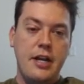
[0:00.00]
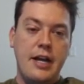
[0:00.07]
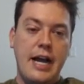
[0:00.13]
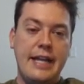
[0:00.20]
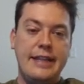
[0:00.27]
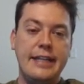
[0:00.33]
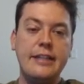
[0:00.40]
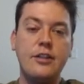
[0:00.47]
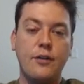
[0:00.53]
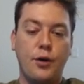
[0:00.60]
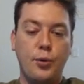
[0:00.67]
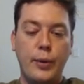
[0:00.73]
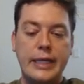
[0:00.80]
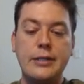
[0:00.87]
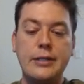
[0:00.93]
I think the
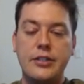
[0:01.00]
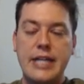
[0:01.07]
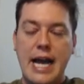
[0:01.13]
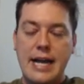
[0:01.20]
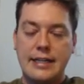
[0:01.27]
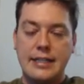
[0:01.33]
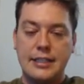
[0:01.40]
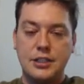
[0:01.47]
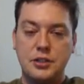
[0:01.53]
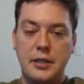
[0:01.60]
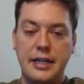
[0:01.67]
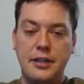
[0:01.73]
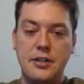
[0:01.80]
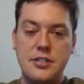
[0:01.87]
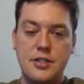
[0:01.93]
quicker tactics
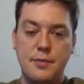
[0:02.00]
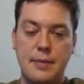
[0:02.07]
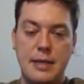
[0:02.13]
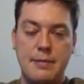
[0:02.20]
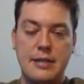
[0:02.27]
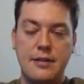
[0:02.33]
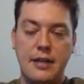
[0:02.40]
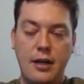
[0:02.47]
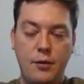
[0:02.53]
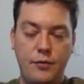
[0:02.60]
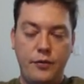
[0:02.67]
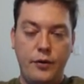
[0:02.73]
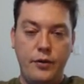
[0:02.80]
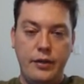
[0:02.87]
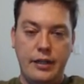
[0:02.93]
trainers may be
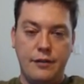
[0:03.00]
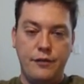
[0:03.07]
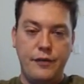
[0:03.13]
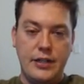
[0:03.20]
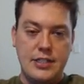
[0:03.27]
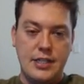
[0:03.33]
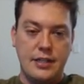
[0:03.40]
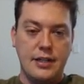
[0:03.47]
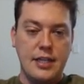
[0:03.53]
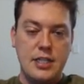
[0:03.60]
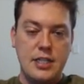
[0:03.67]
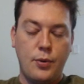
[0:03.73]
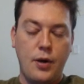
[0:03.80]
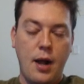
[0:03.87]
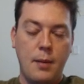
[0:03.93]
helpful in fixing
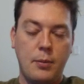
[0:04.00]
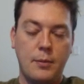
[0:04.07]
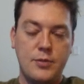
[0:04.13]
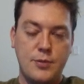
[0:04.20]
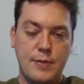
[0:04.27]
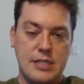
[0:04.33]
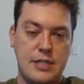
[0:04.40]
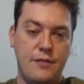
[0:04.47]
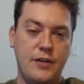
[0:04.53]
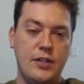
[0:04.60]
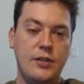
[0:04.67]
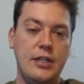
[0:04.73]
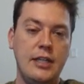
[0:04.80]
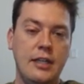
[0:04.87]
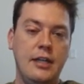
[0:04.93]
this problem
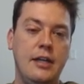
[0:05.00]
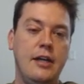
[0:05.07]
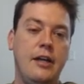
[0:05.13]
specifically.